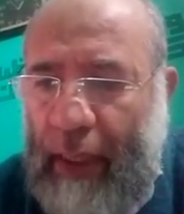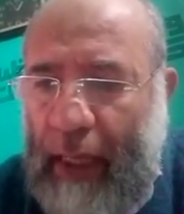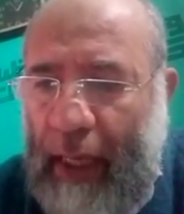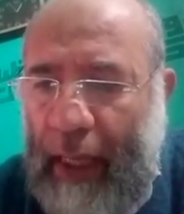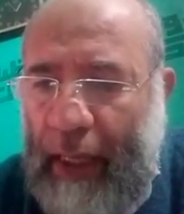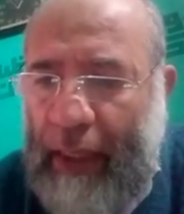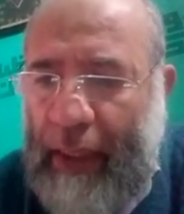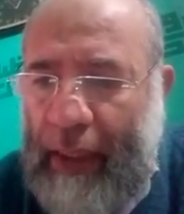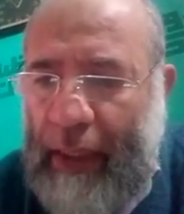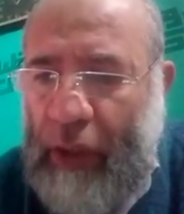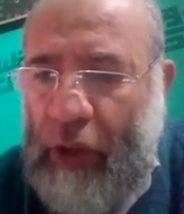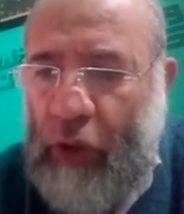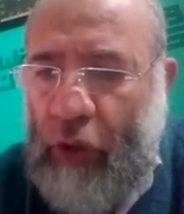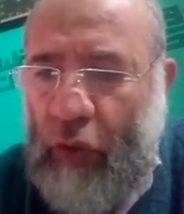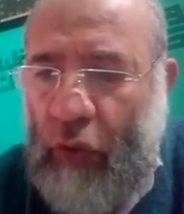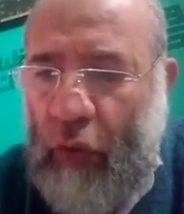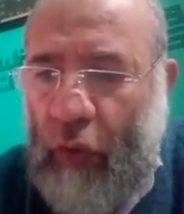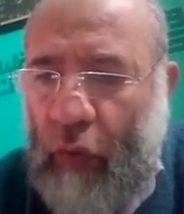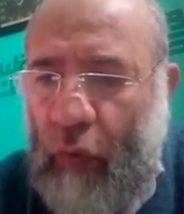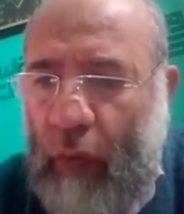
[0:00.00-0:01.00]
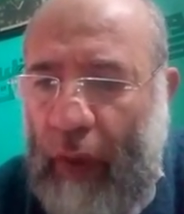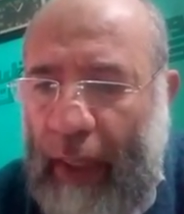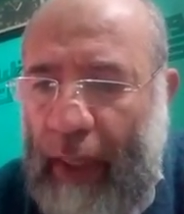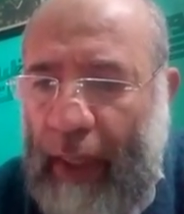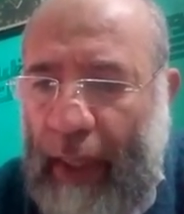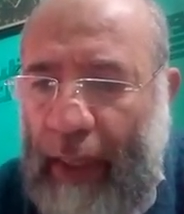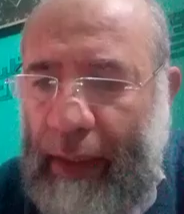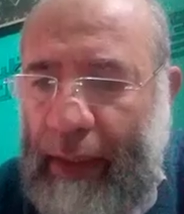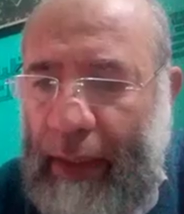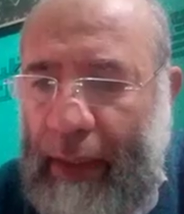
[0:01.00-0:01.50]
at the ratio
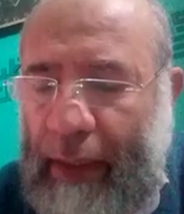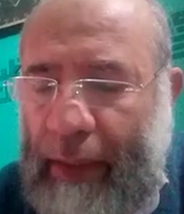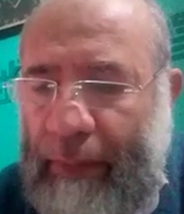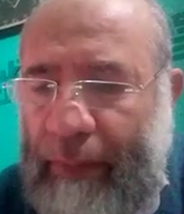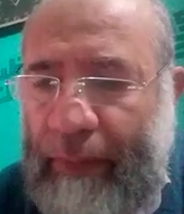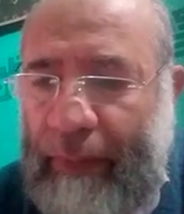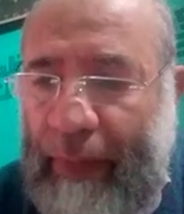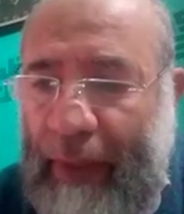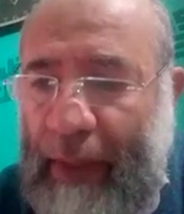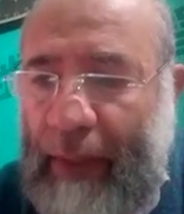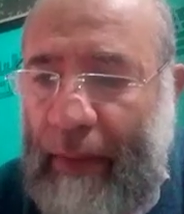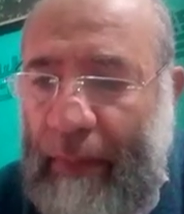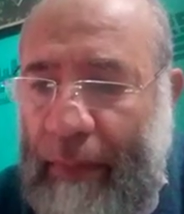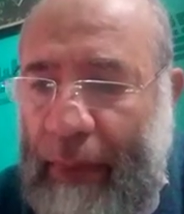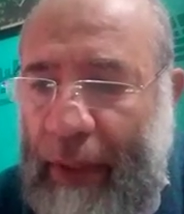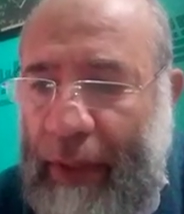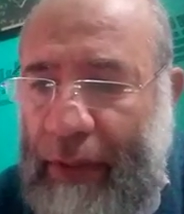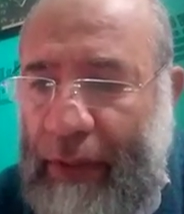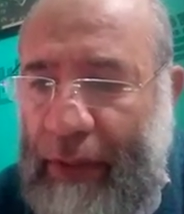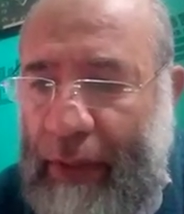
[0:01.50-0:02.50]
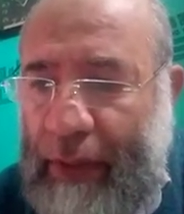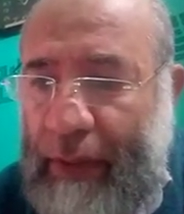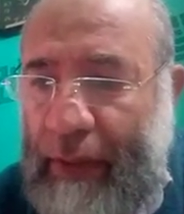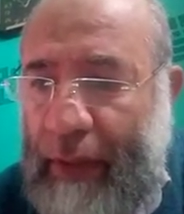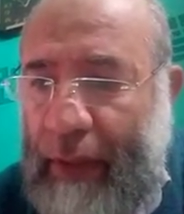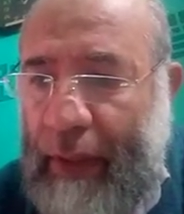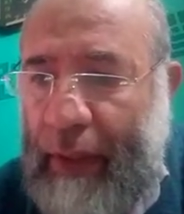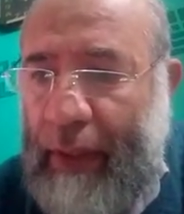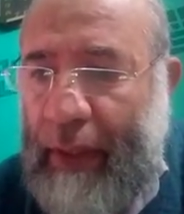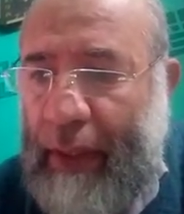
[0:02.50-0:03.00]
100%
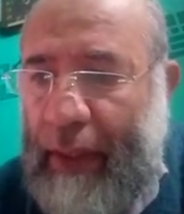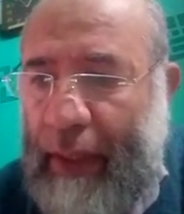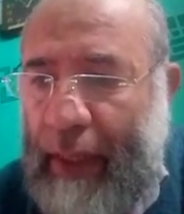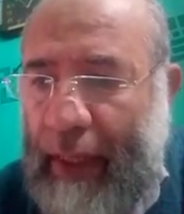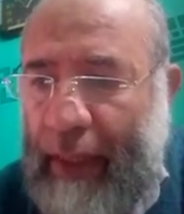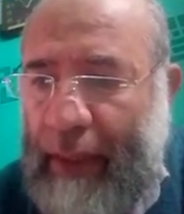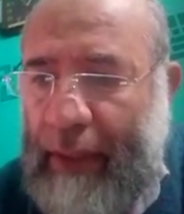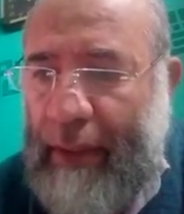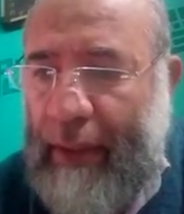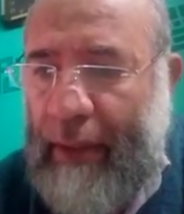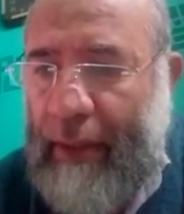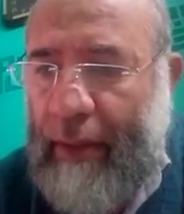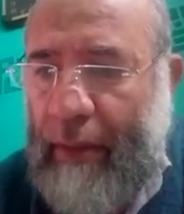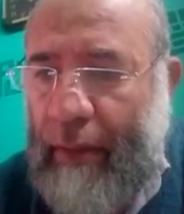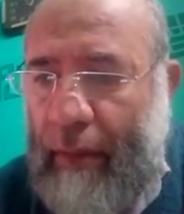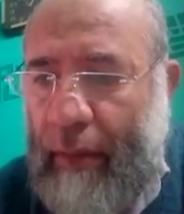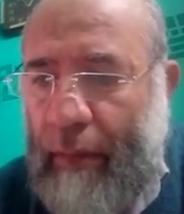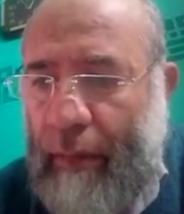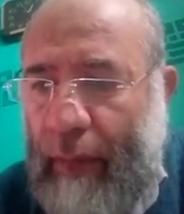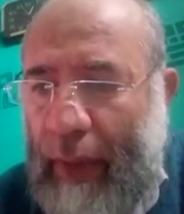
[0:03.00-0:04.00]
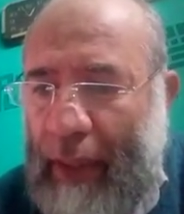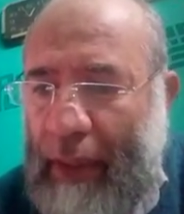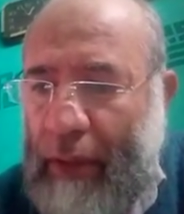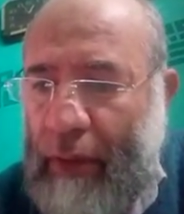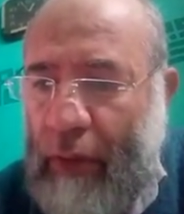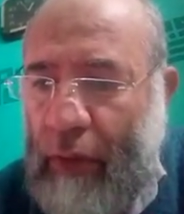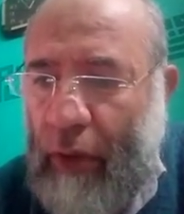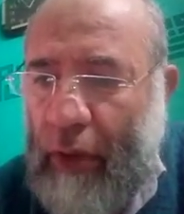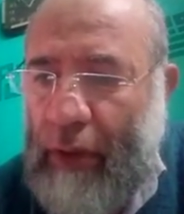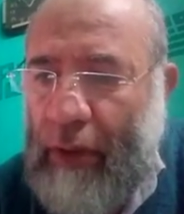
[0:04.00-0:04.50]
red but
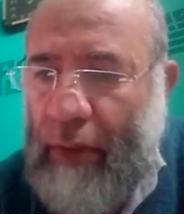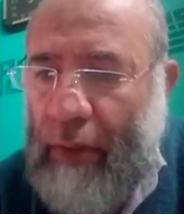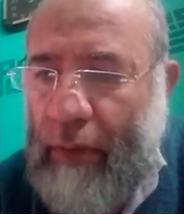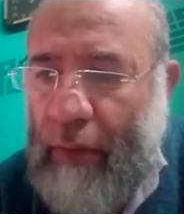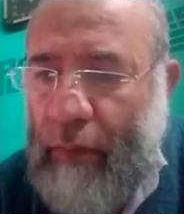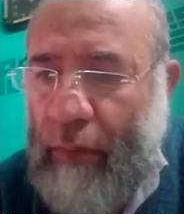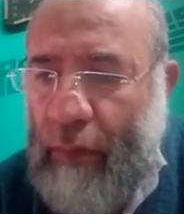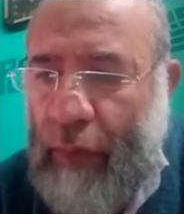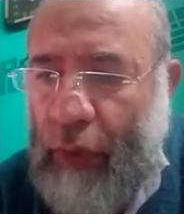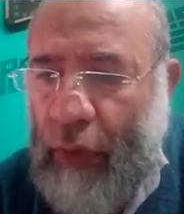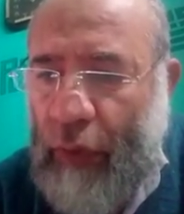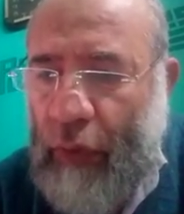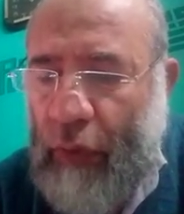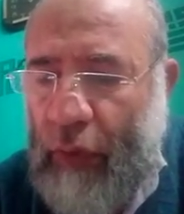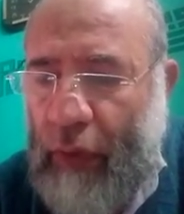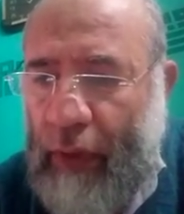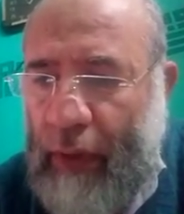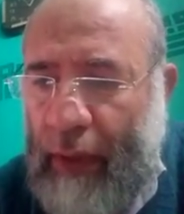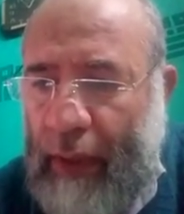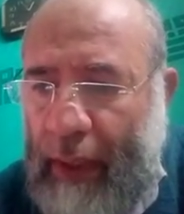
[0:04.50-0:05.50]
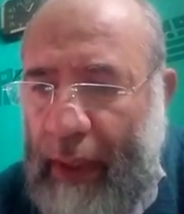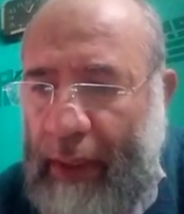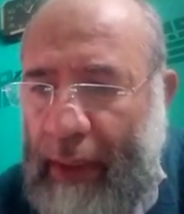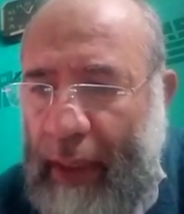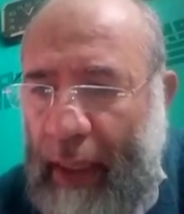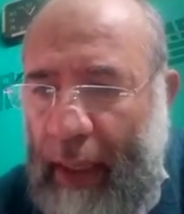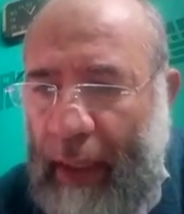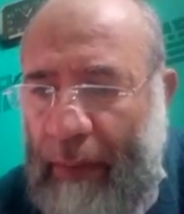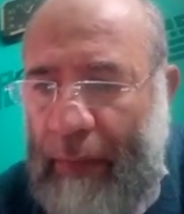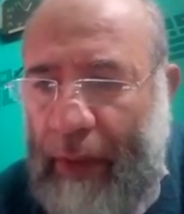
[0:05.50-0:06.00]
not pure, it's
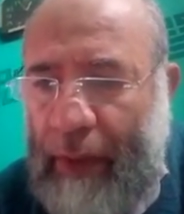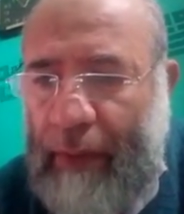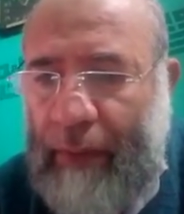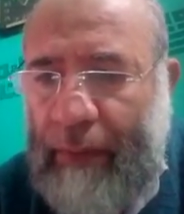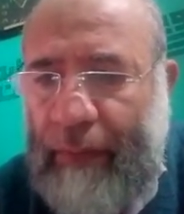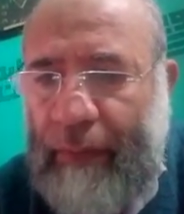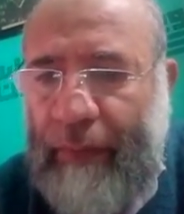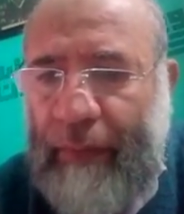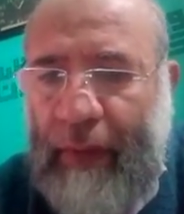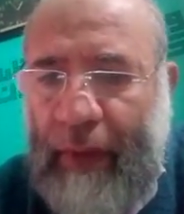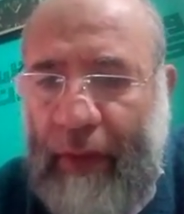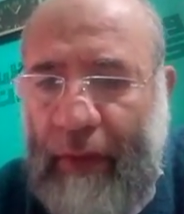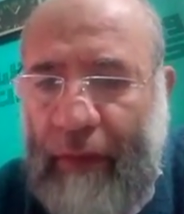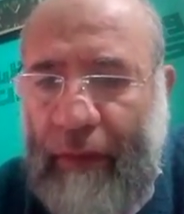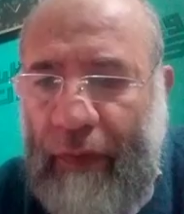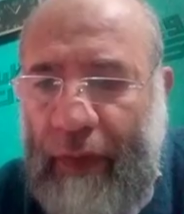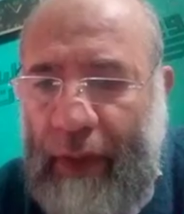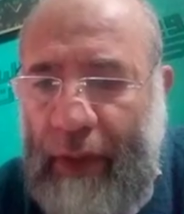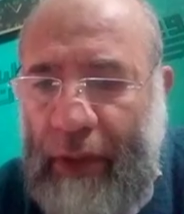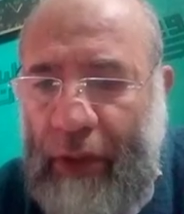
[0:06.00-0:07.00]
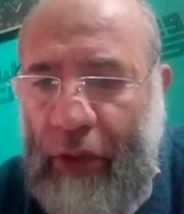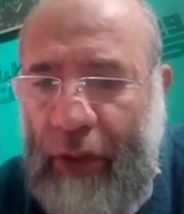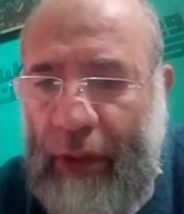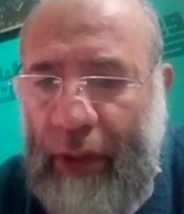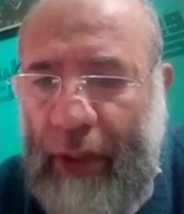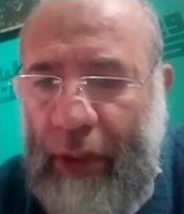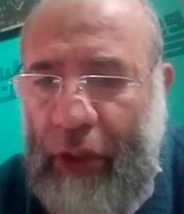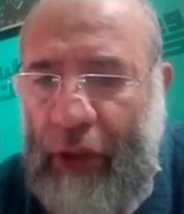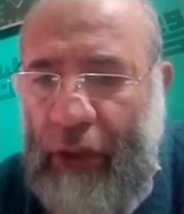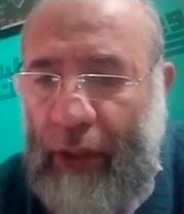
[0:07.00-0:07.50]
hybrid. First
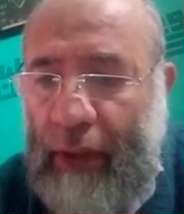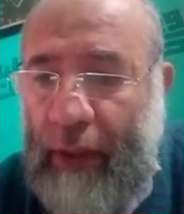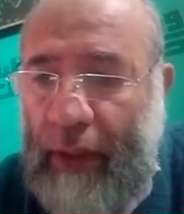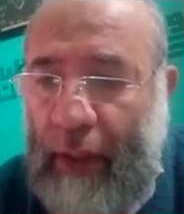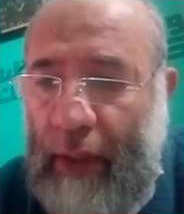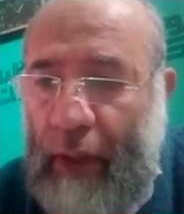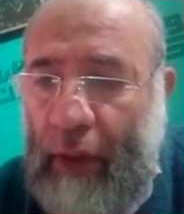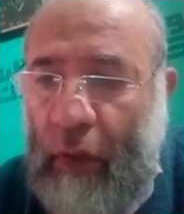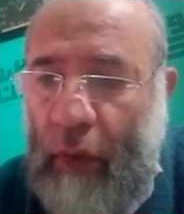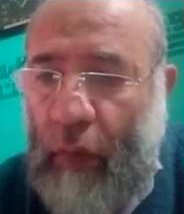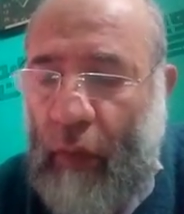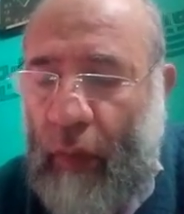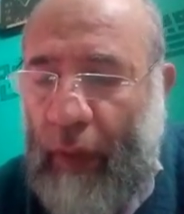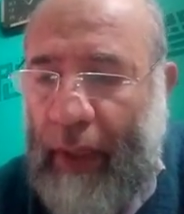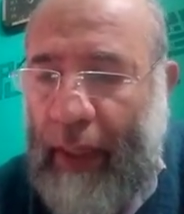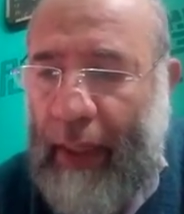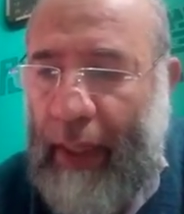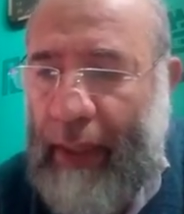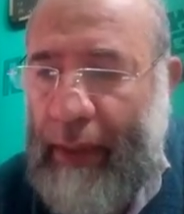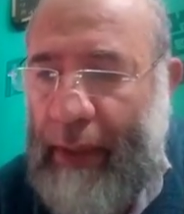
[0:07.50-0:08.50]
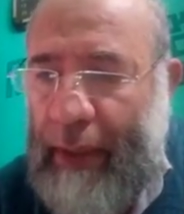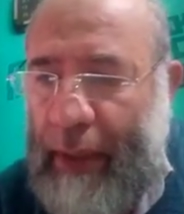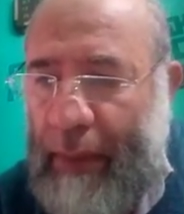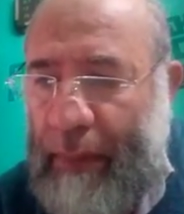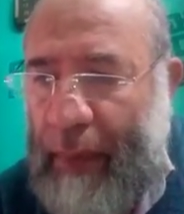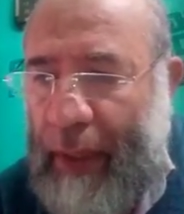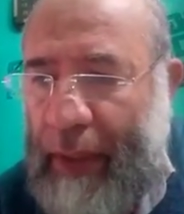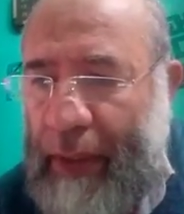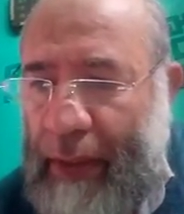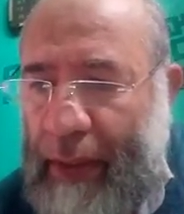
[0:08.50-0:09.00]
generation
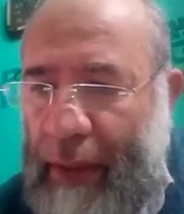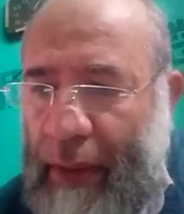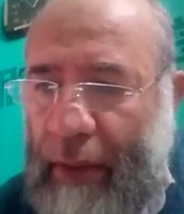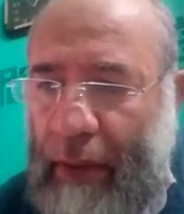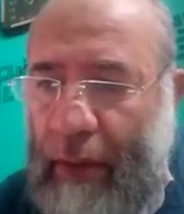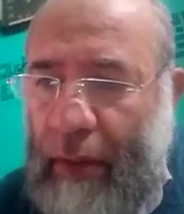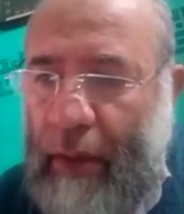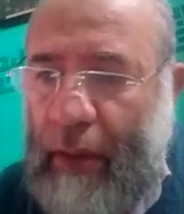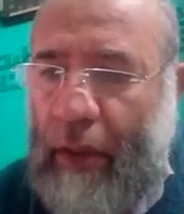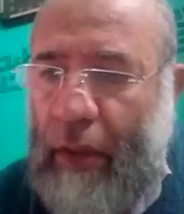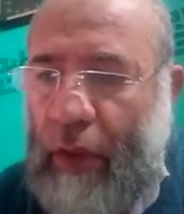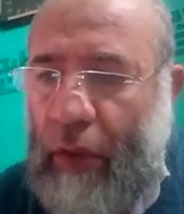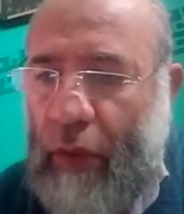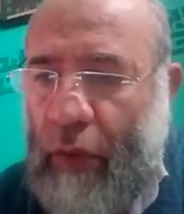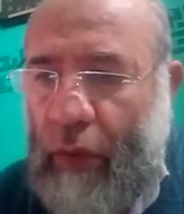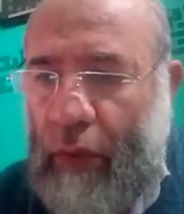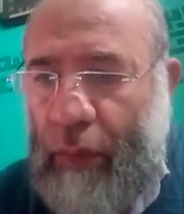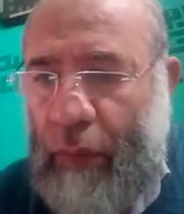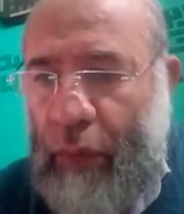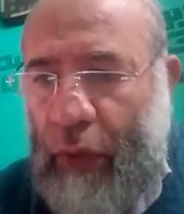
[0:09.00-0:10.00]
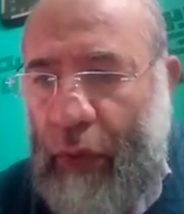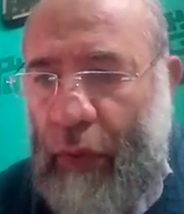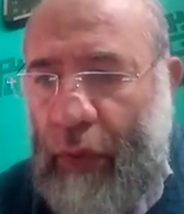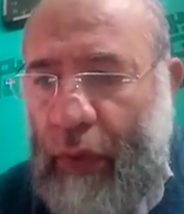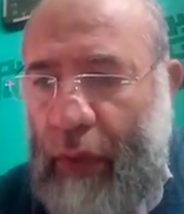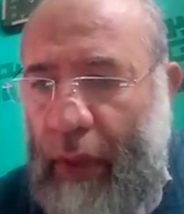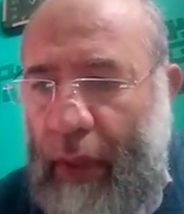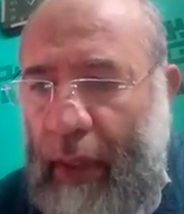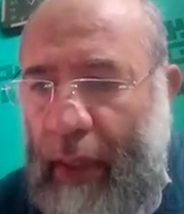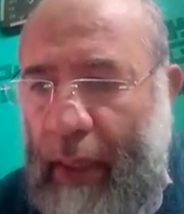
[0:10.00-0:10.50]
100% not
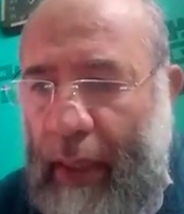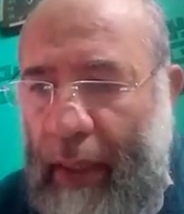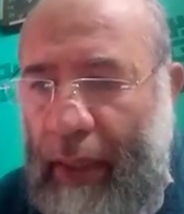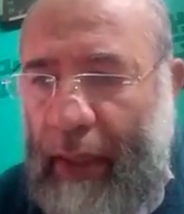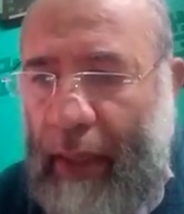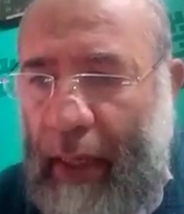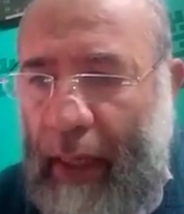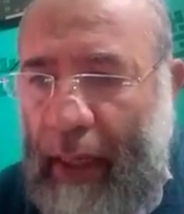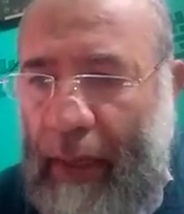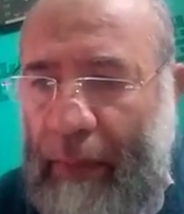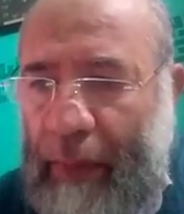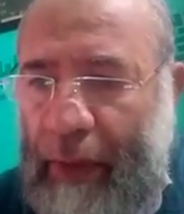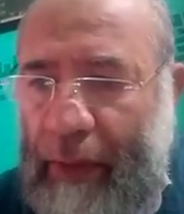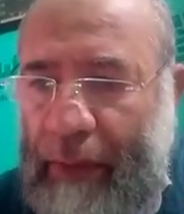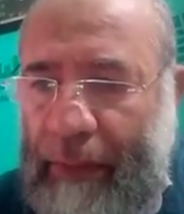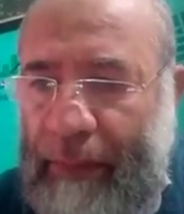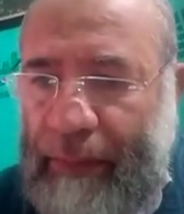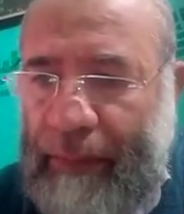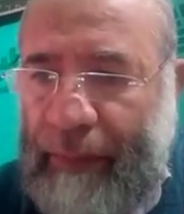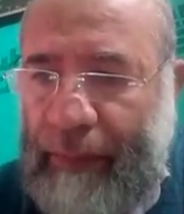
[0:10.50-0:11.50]
pure, has the hybrid.